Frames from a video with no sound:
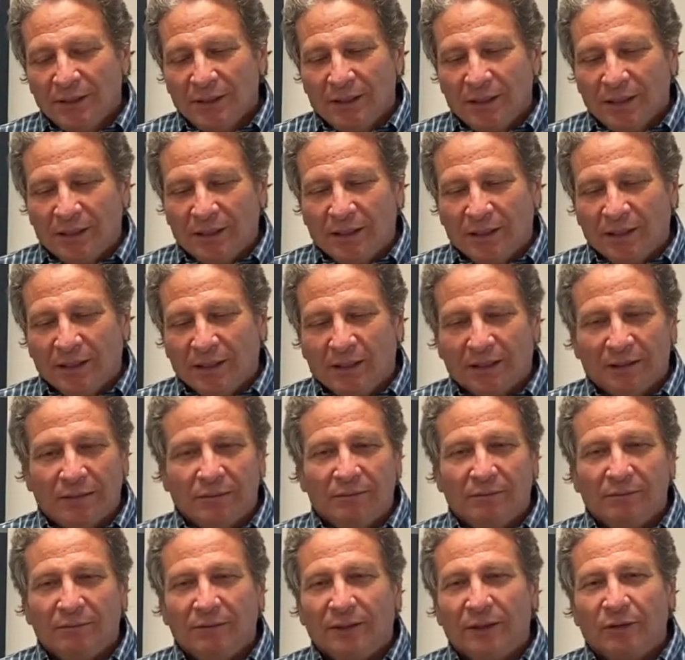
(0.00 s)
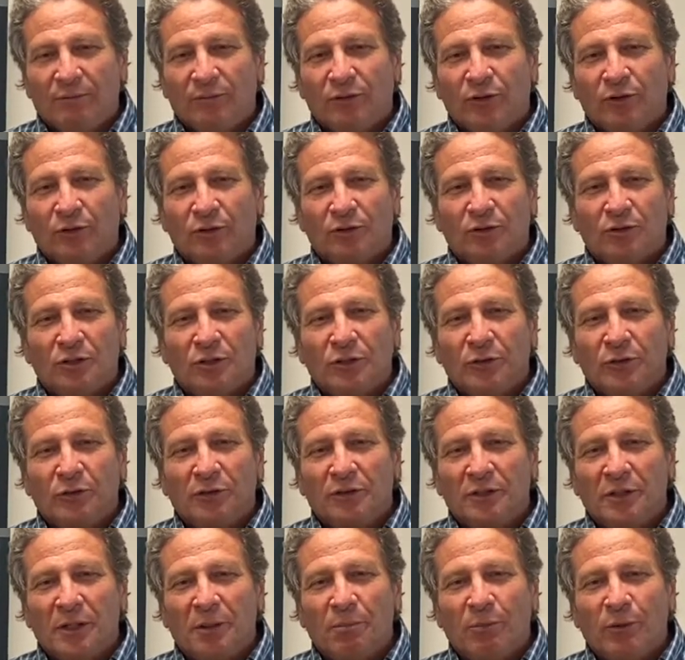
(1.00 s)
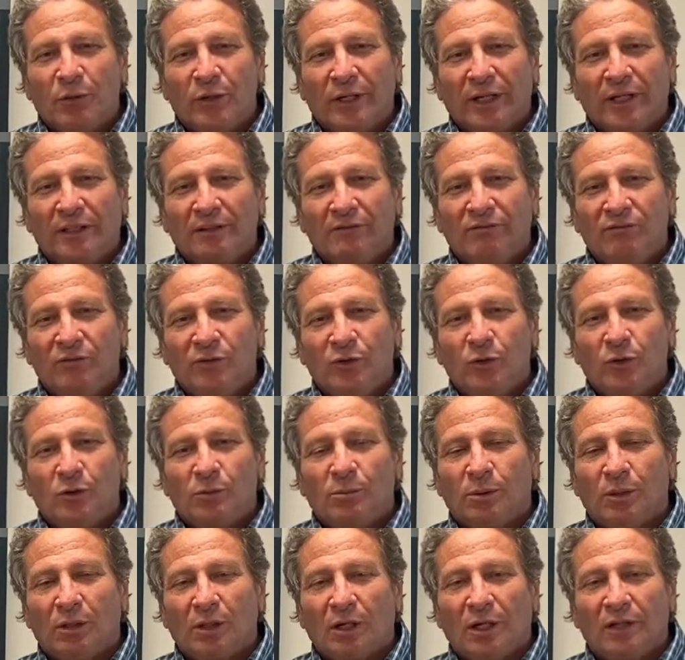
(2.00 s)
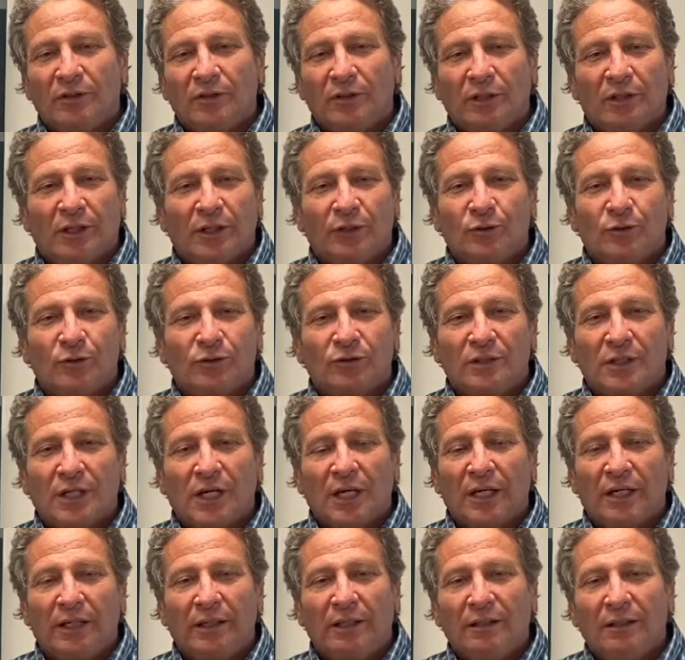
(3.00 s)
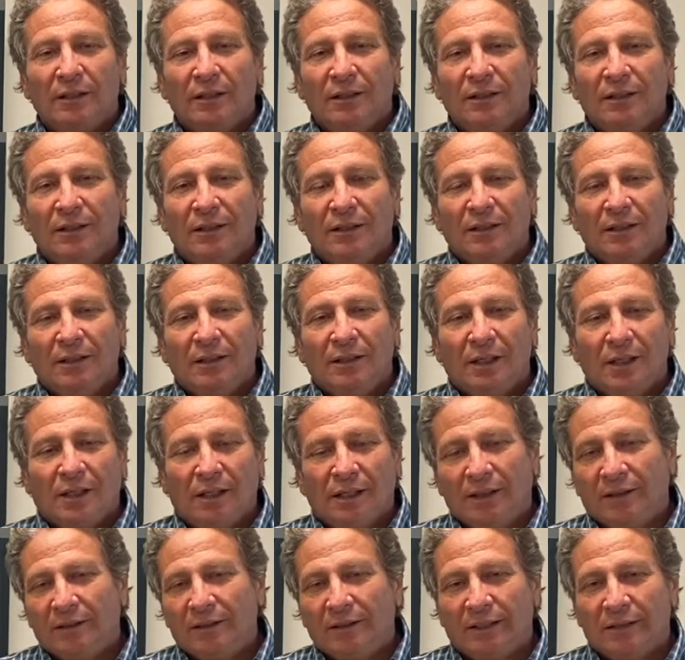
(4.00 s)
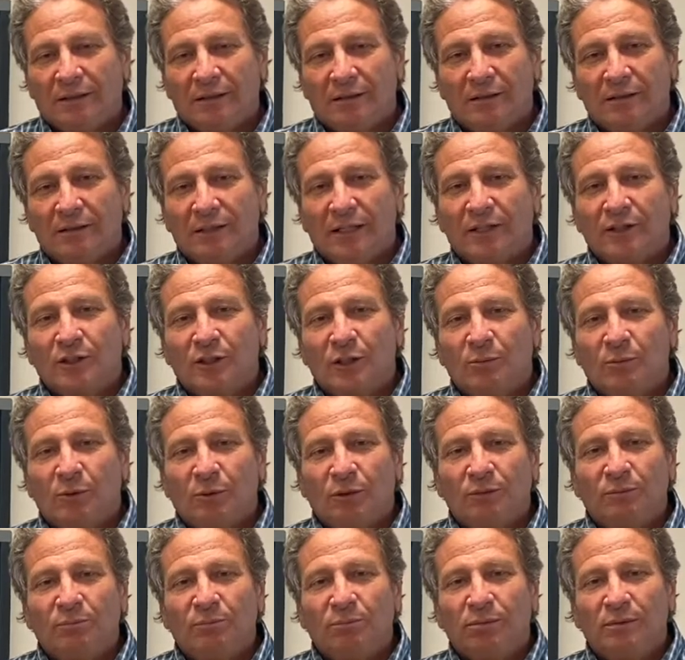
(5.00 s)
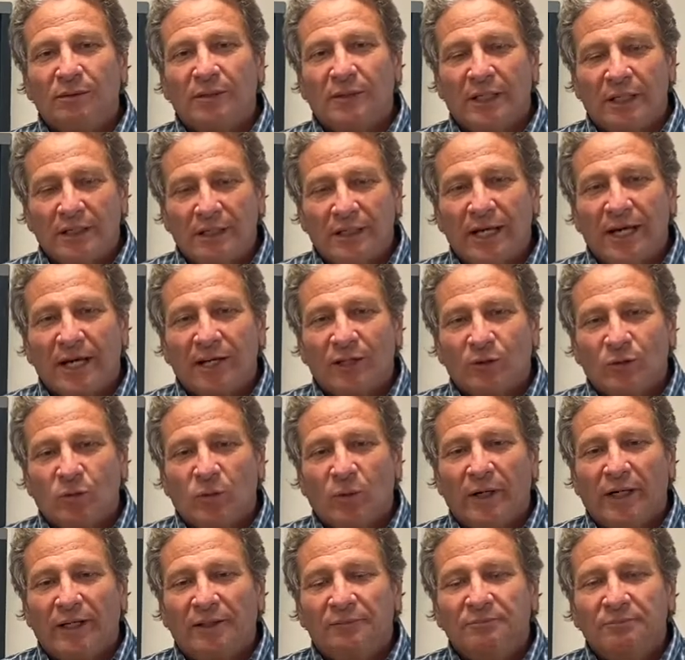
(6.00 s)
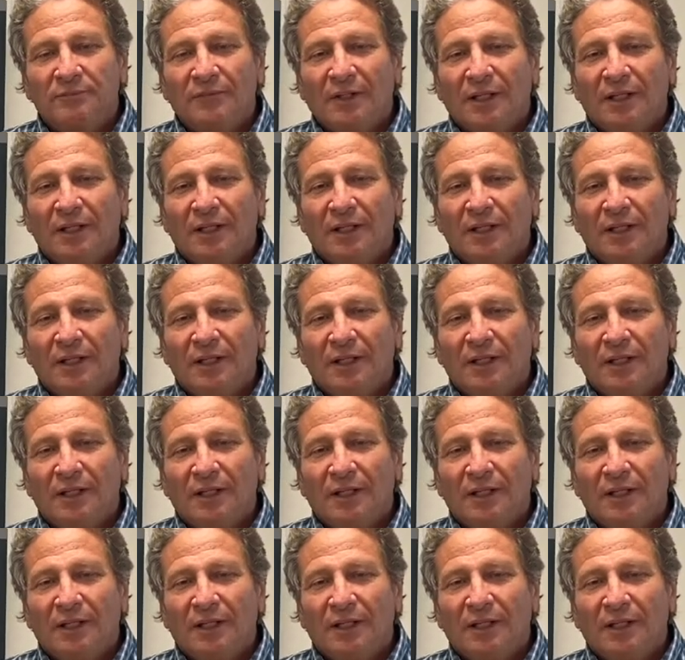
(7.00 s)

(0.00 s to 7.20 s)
And if there's a serial number that's viewable on the underside, that's accessible, send that as well.